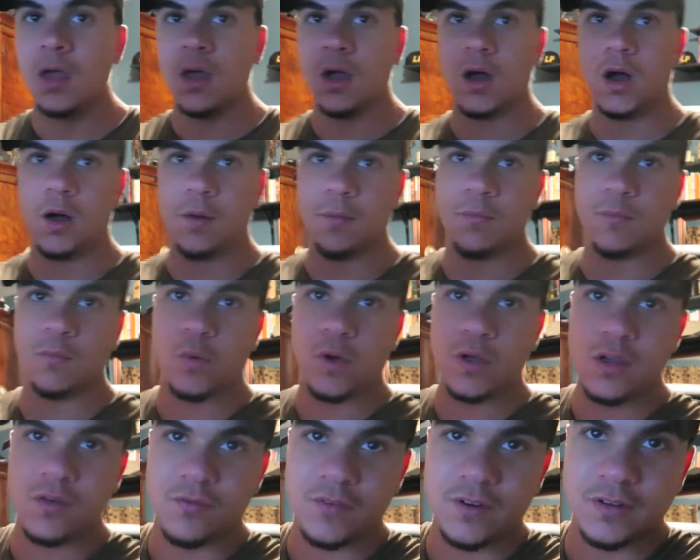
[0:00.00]
where
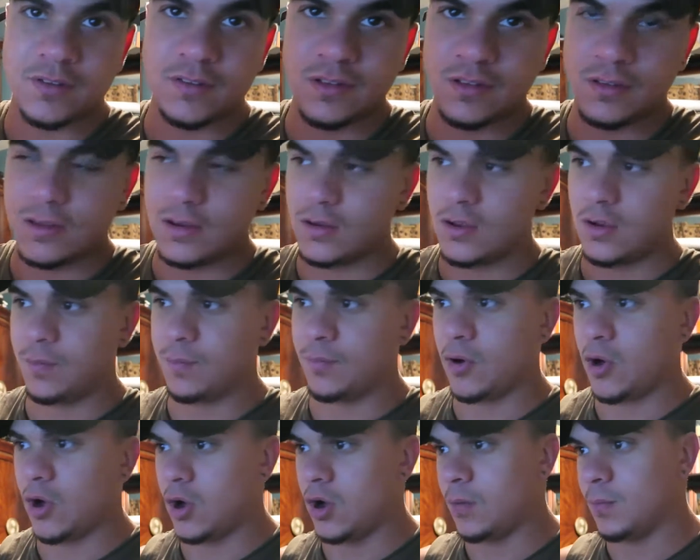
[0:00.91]
your wrist is and your
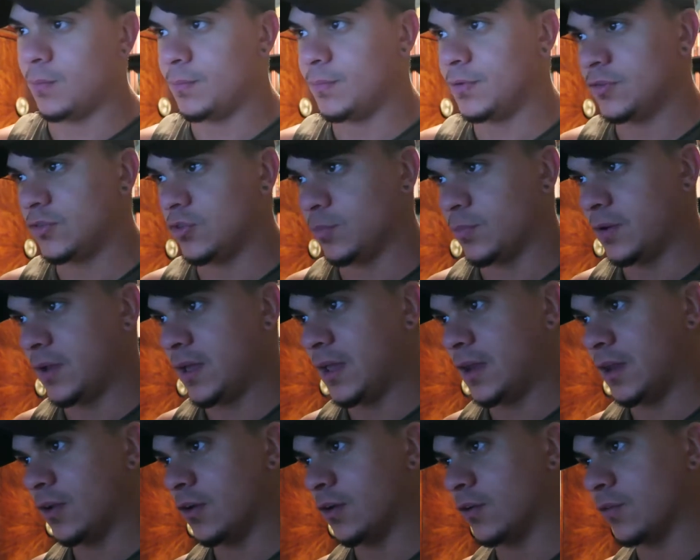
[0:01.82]
palm
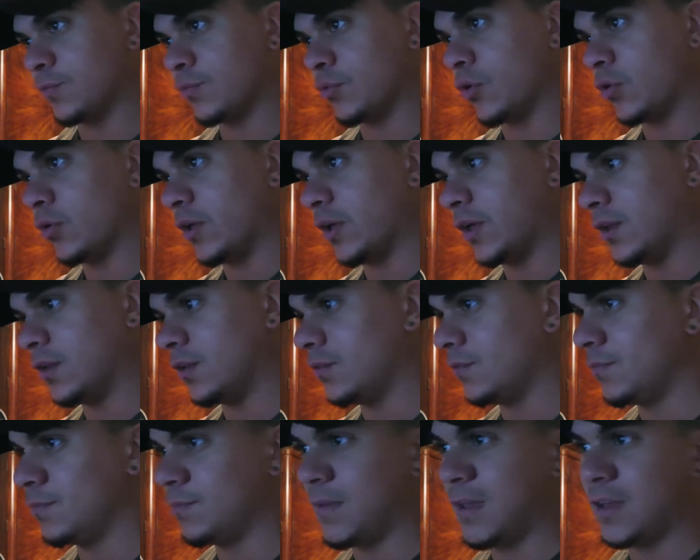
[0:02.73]
supinating or pronated
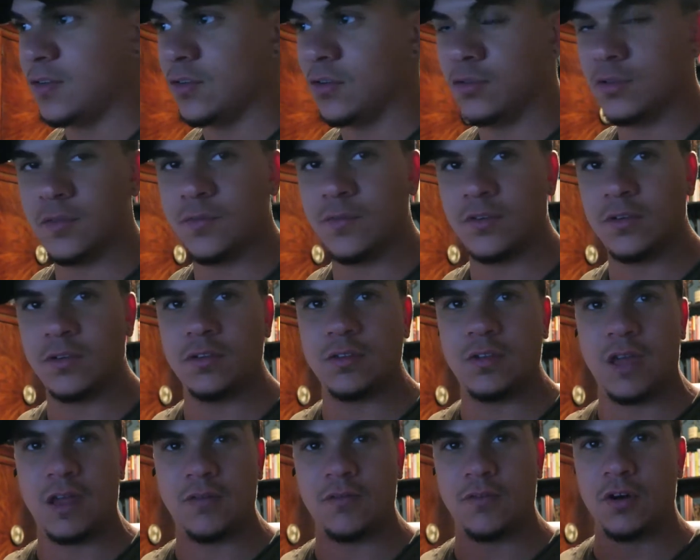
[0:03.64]
makes no difference
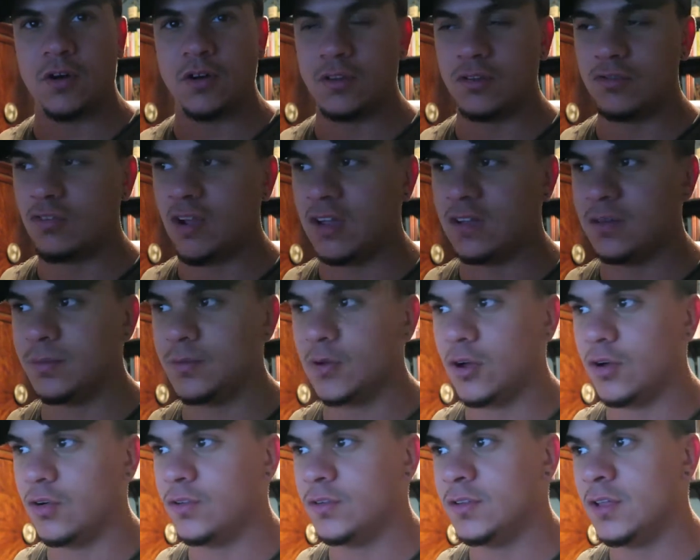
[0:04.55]
as far as your tricep
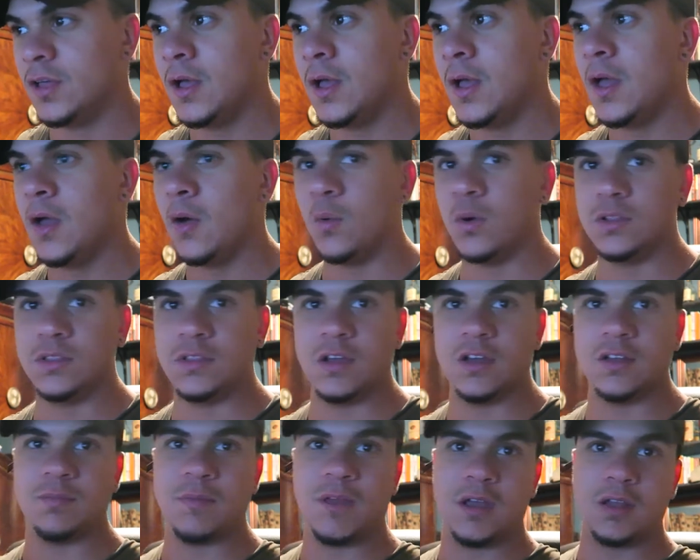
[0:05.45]
goes. What
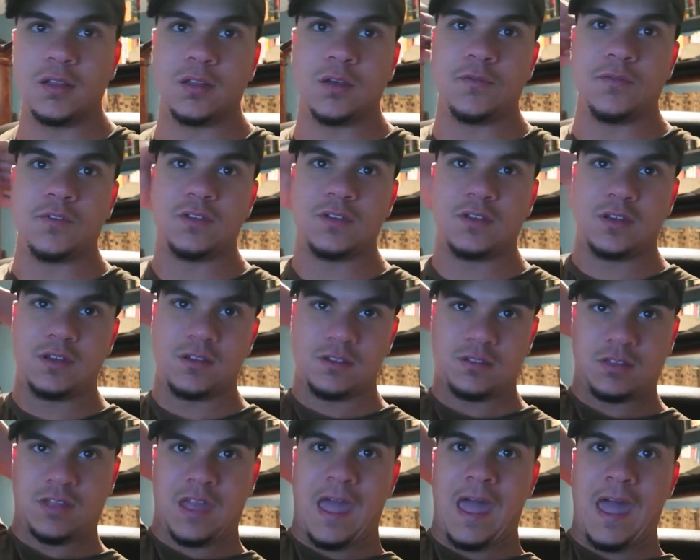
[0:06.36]
does make a difference
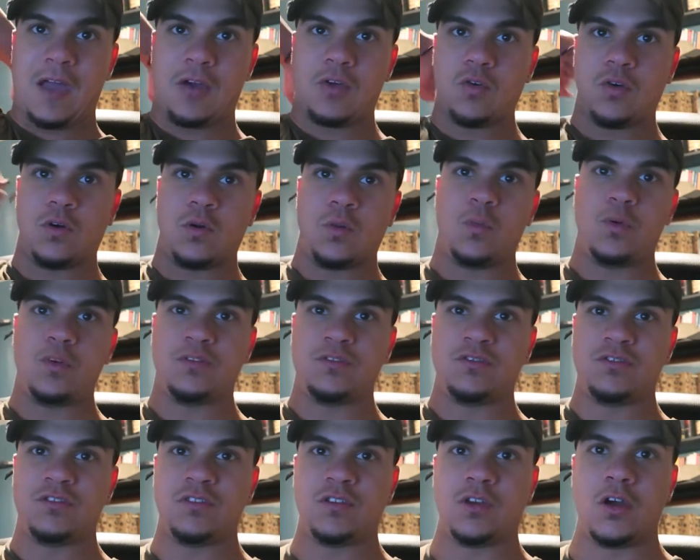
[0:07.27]
is the angle at
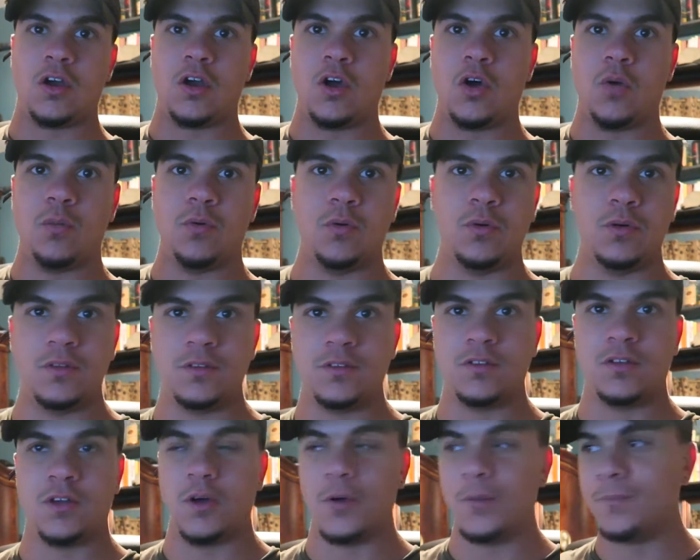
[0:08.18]
which your elbow is.
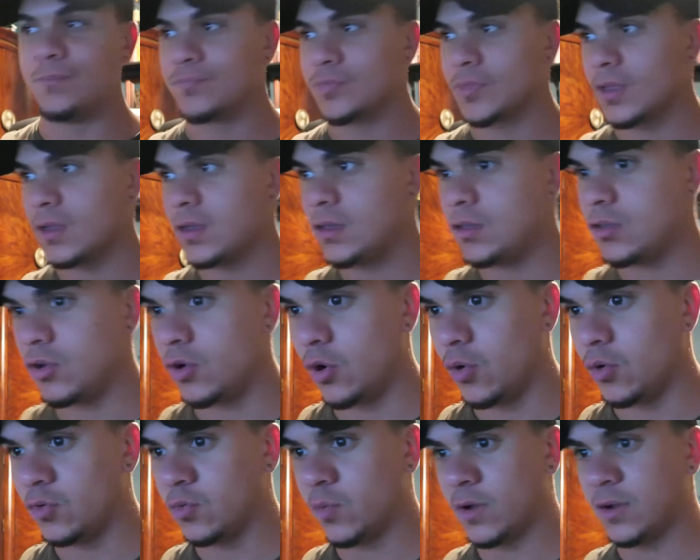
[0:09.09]
So you
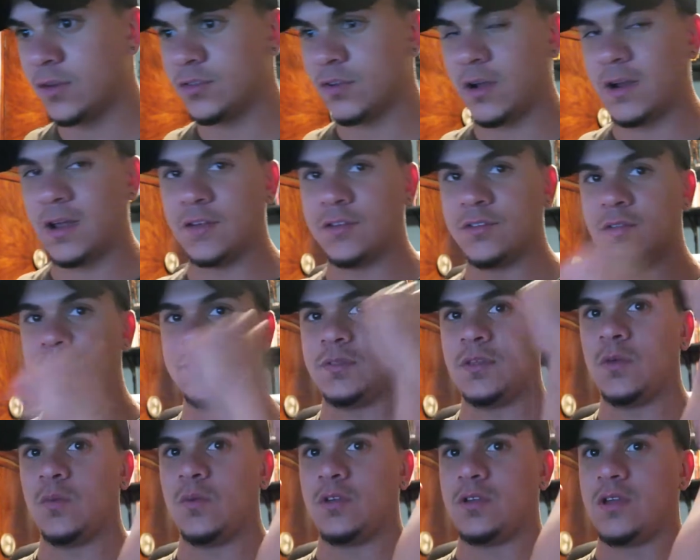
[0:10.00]
always want to start out
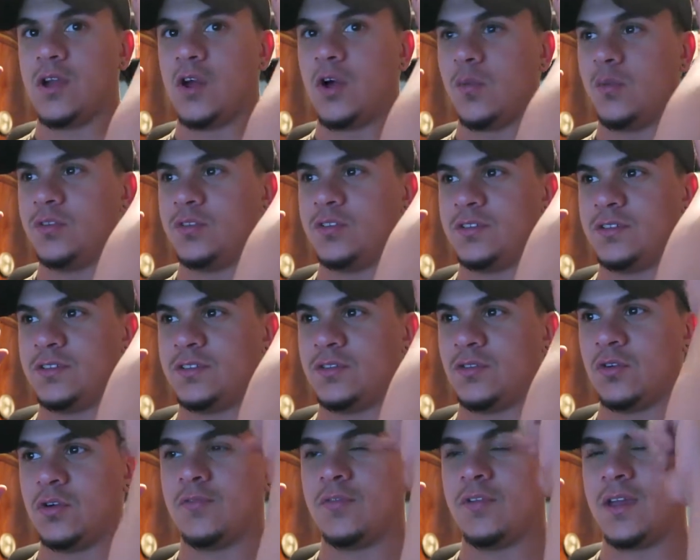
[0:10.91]
something where your elbows are
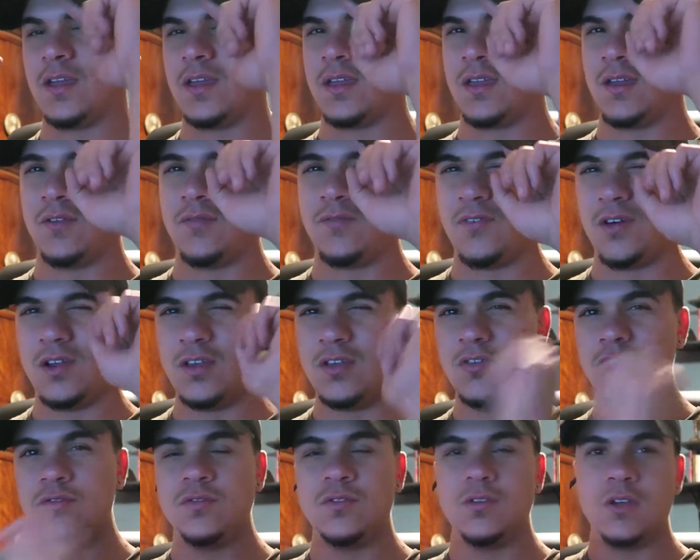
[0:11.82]
sort of like in front of
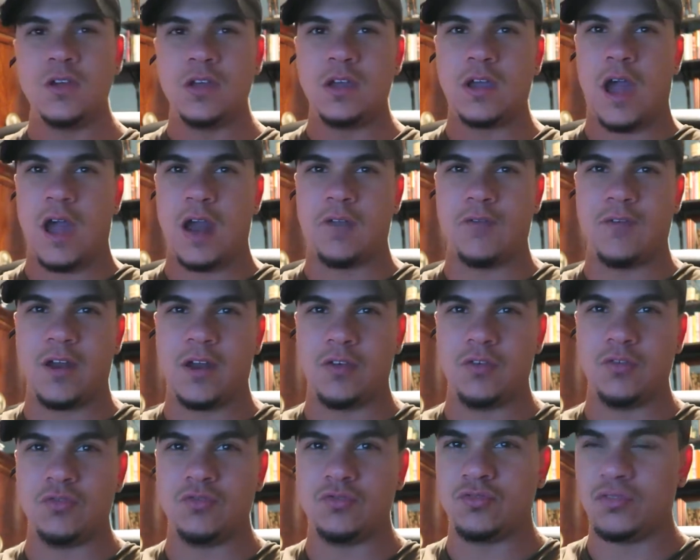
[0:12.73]
you, kind of at a
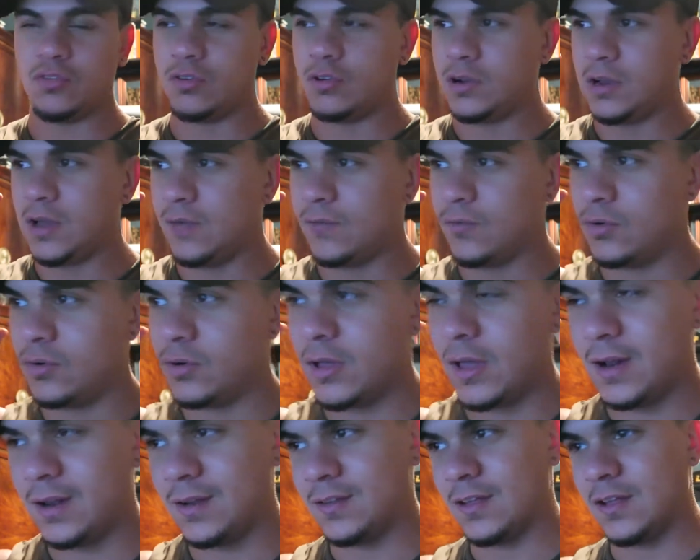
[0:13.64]
neutral level.
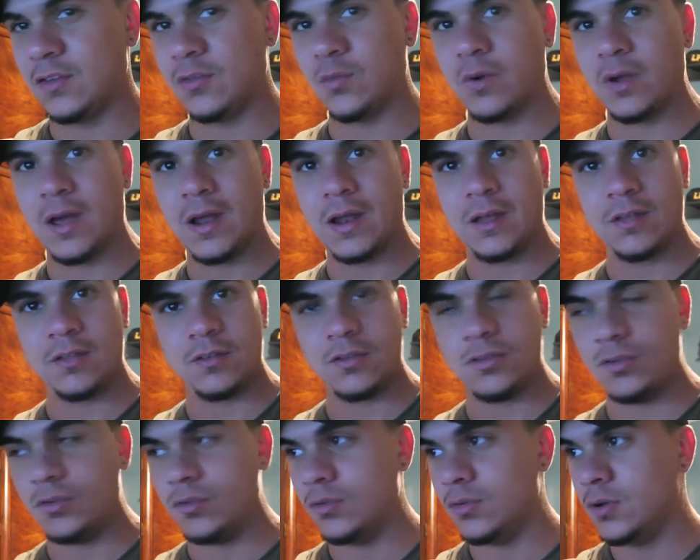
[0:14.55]
At least that's what I like
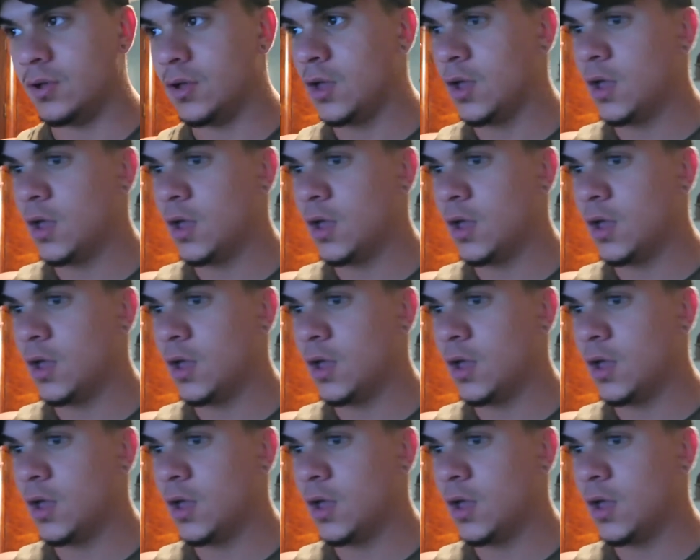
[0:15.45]
to do.